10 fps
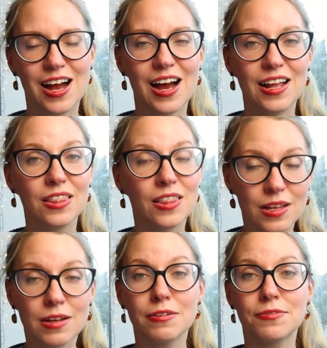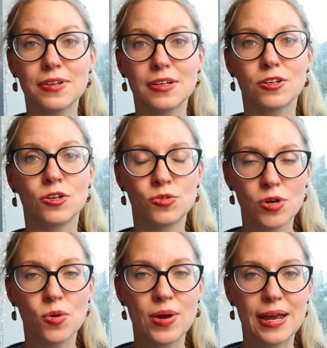I love
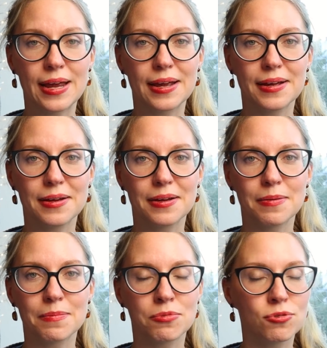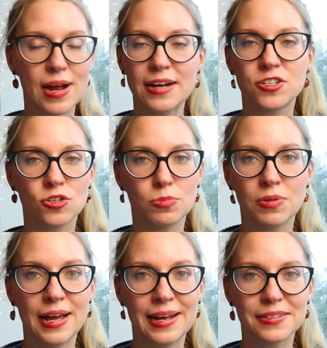growing practical
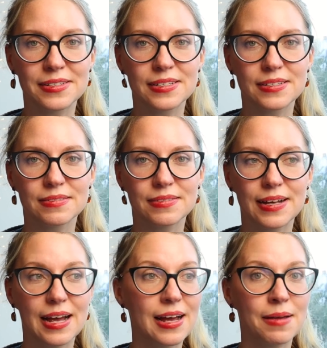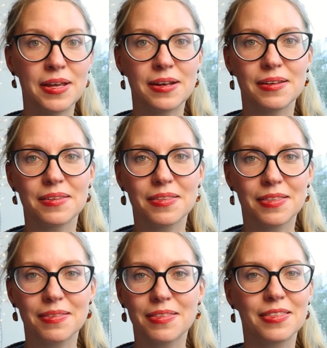plants. I
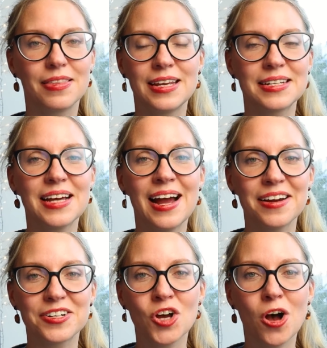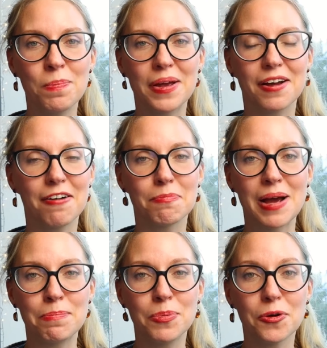mean, the entire topic of
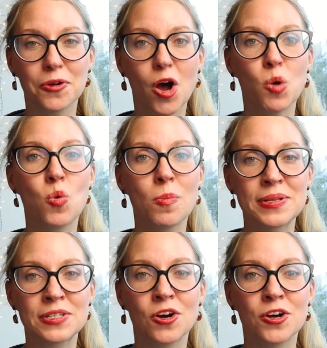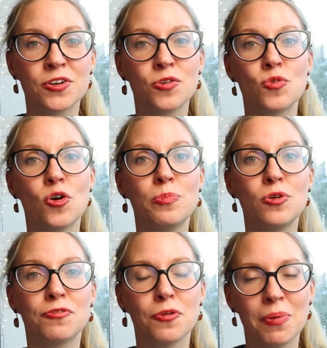my book, A Woman's Garden, Grow
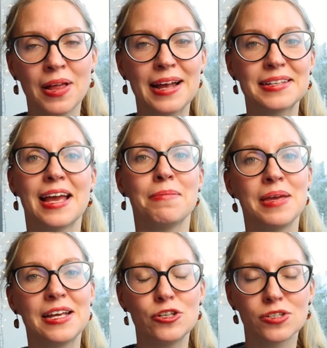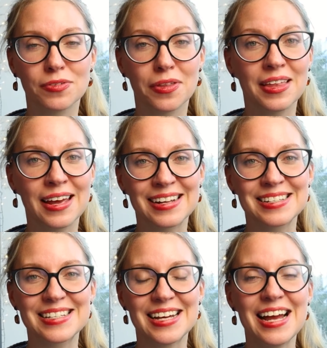Beautiful Plants and Make Useful
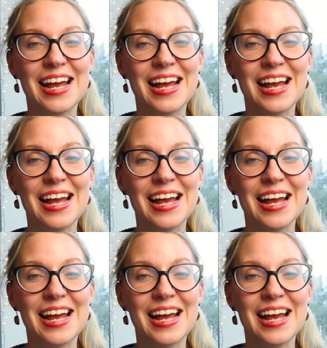Things,